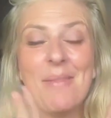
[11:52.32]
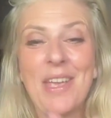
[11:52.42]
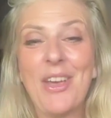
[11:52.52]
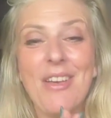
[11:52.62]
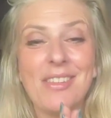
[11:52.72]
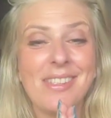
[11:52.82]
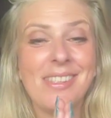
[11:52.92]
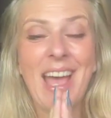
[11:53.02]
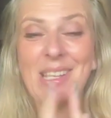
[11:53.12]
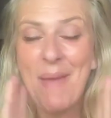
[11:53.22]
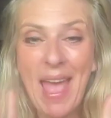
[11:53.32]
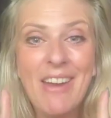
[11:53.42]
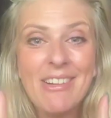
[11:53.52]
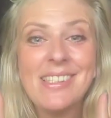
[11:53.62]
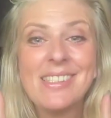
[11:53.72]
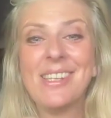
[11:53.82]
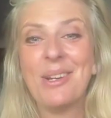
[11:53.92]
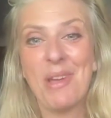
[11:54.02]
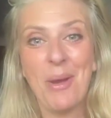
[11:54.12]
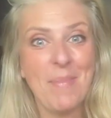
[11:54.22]
Because as parents,
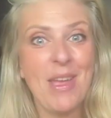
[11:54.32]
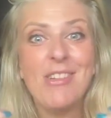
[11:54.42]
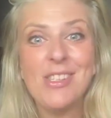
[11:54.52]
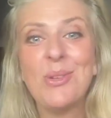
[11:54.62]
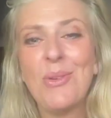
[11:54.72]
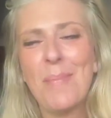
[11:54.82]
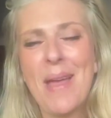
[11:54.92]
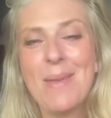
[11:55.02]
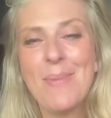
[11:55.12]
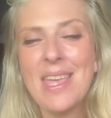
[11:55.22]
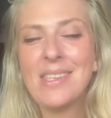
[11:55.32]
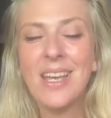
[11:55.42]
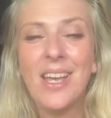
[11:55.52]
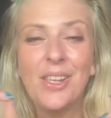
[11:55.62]
we are mirrors to our babies.